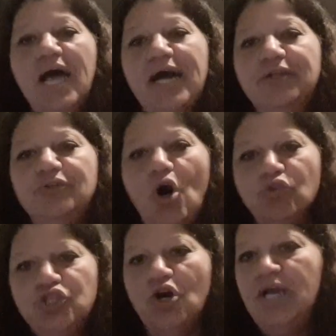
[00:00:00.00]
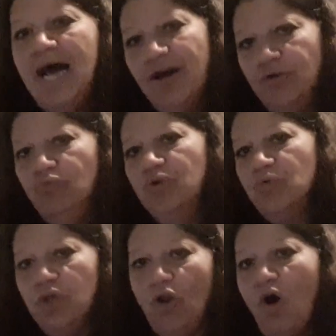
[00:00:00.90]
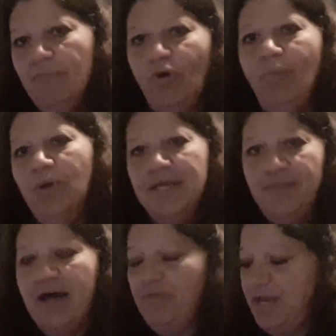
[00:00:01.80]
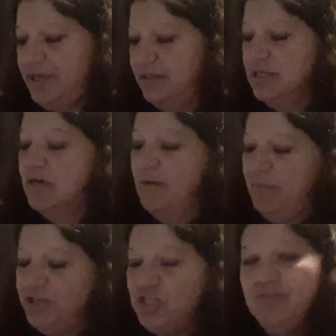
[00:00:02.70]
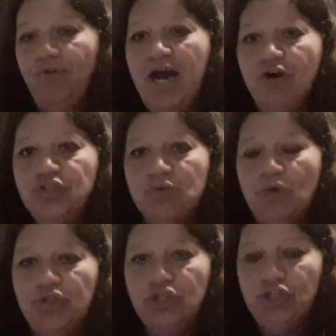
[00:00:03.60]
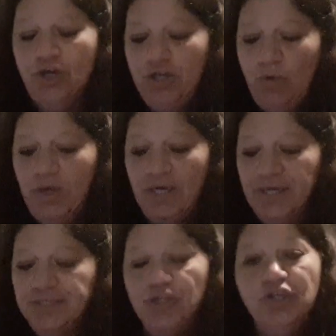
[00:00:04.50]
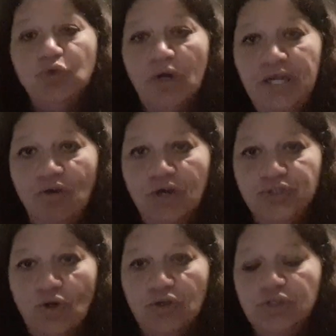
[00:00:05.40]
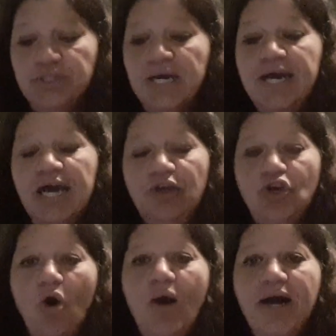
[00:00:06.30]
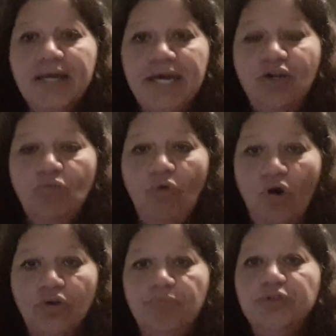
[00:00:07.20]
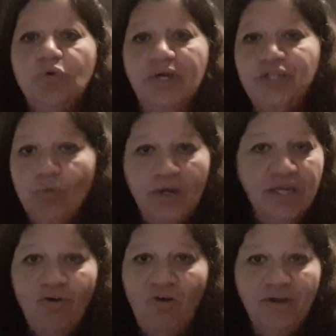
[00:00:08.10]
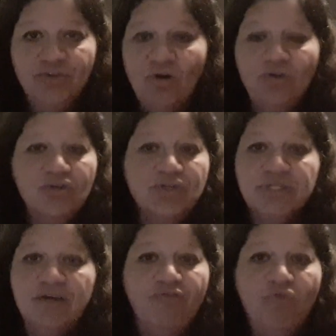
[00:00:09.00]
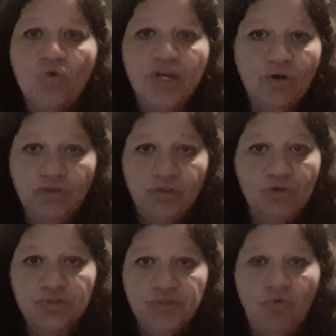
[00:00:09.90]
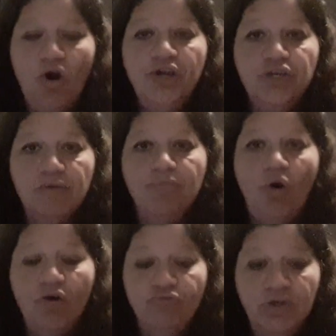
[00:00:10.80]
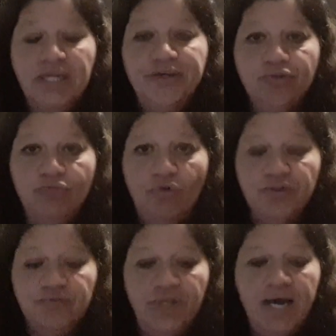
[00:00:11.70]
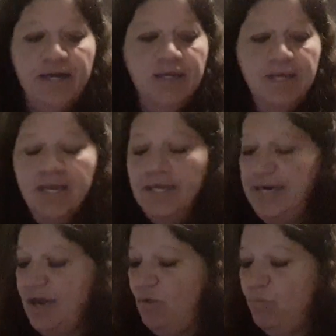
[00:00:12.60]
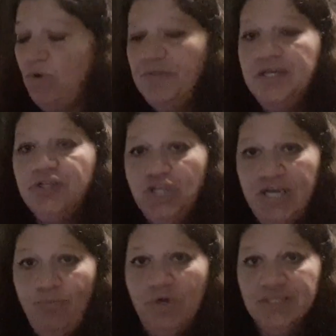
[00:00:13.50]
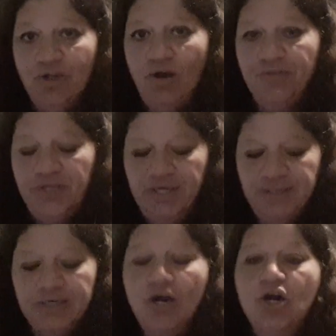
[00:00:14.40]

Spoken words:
and I'll show you how to reel the line properly in that then. But just for now, I just wanted to show you quickly. So $29, go out and get a rod between $29 and $40 odd, right? You can buy really good rods for that. Now, when they're cheap ones like this,